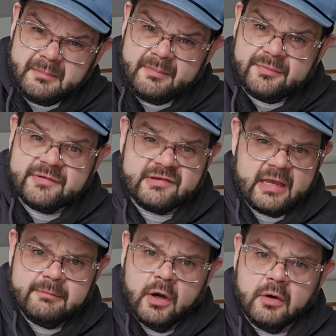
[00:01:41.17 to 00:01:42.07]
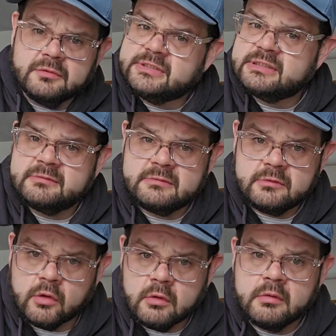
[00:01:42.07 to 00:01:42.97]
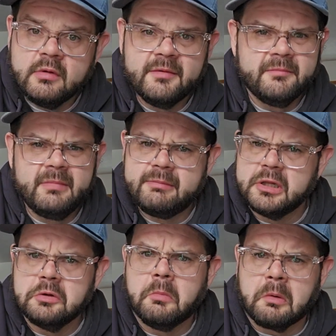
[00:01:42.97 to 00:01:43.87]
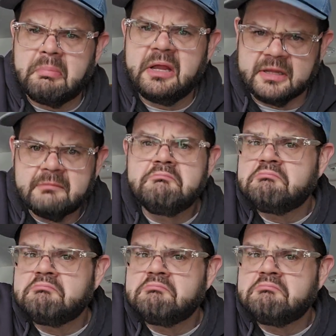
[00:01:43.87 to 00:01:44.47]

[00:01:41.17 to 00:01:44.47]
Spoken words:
Same notes. Maybe a little more bending.